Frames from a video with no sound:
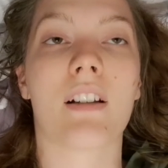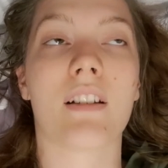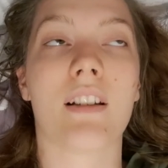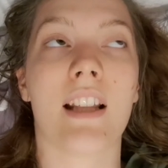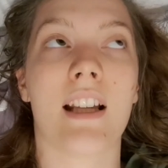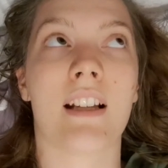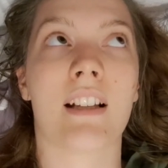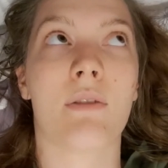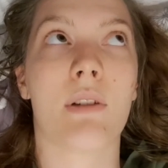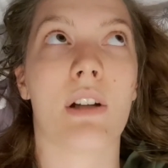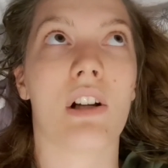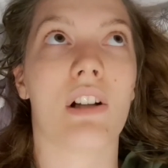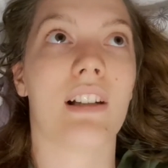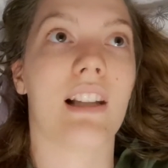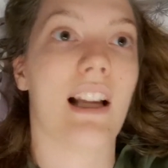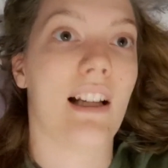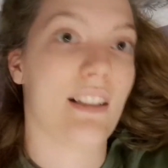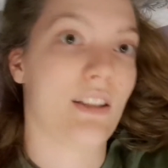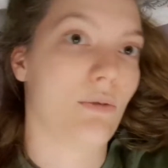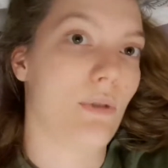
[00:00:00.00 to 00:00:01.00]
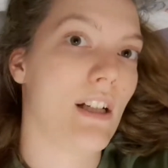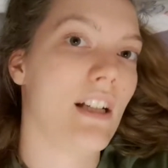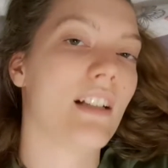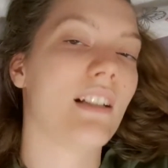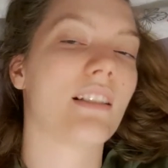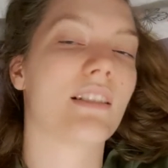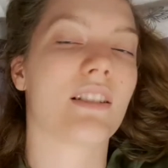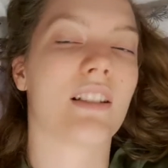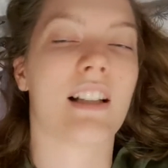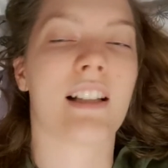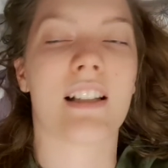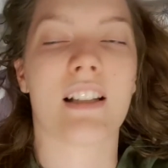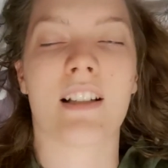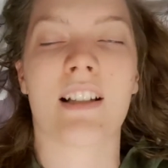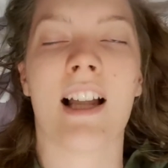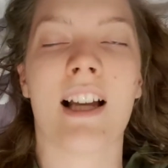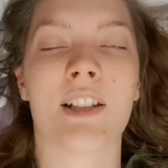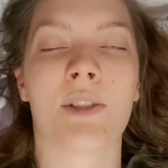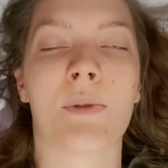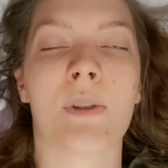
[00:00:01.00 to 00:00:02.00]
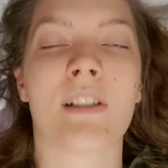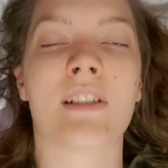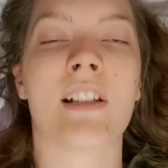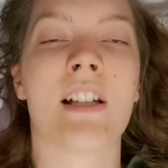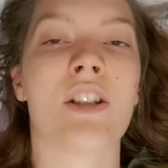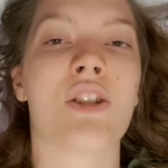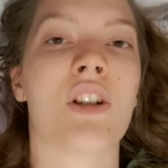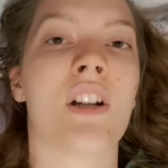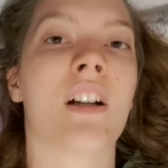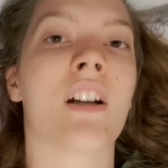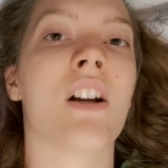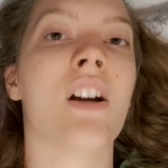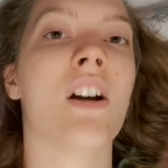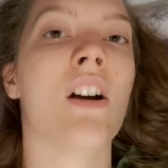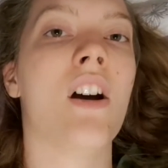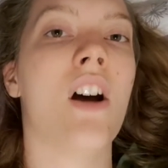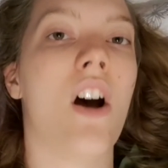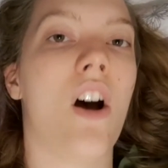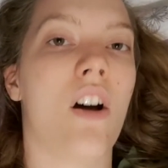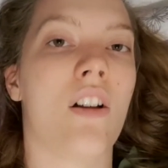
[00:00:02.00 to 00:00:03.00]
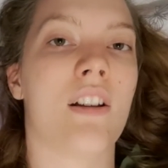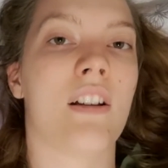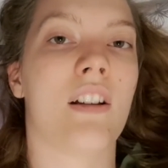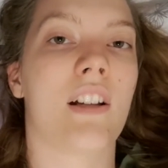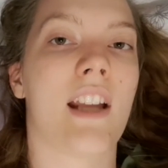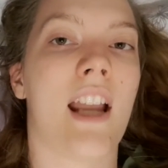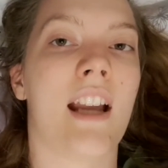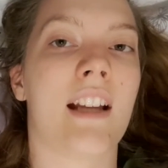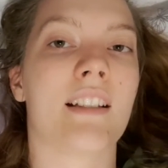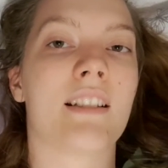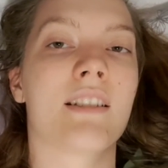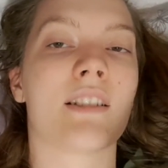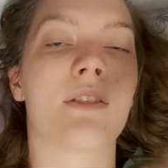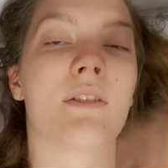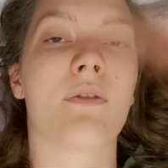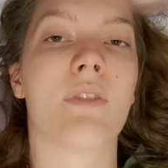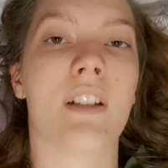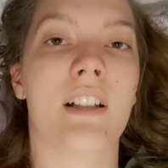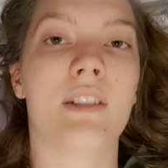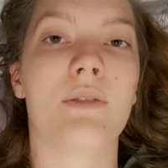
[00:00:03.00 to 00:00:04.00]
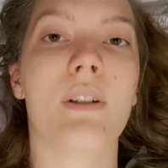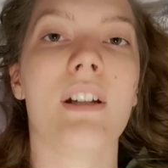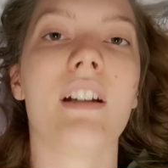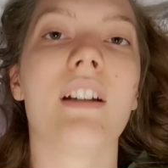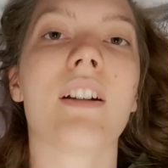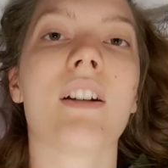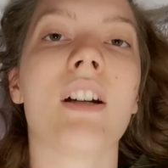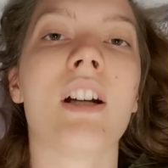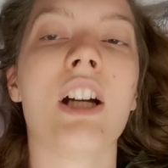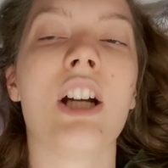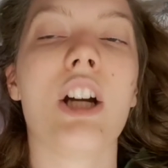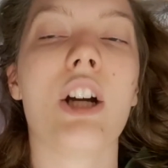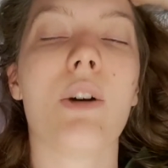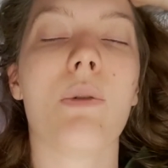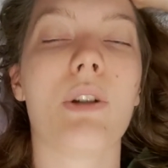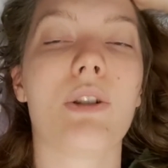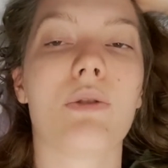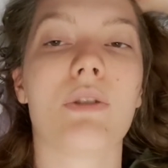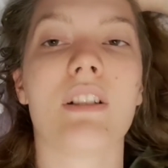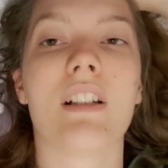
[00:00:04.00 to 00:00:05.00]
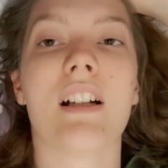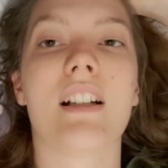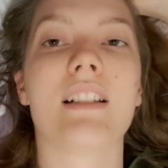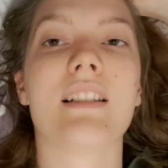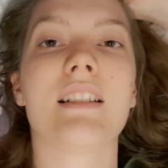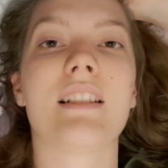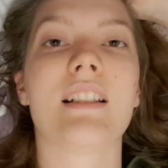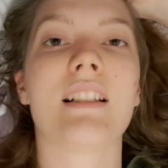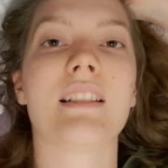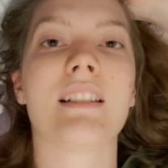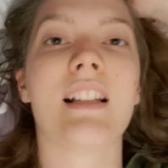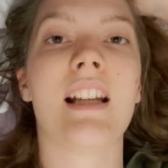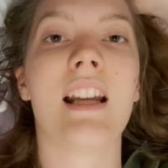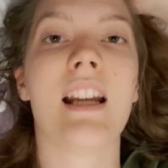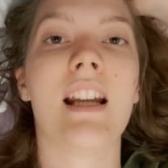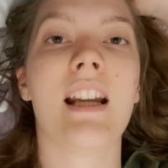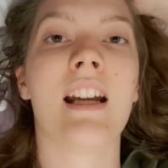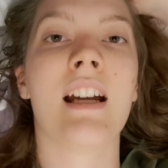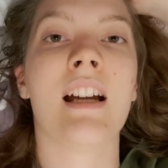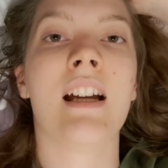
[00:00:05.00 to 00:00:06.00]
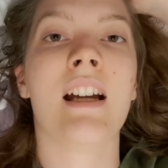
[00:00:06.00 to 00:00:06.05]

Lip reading: thing we got last week's, so like last week's teaching on the case for this week, which was nice to see